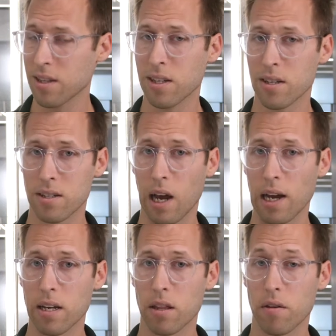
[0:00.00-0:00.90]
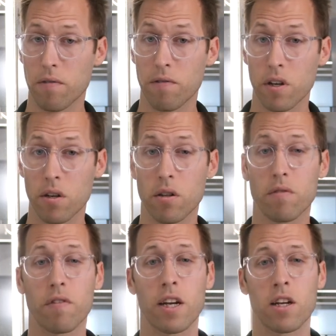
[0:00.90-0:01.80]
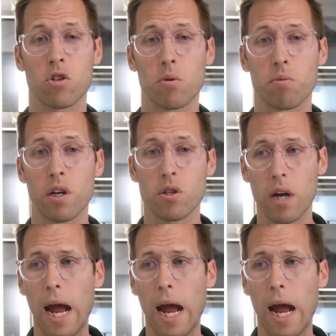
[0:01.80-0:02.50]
the anxiety, the fear, the financial pressure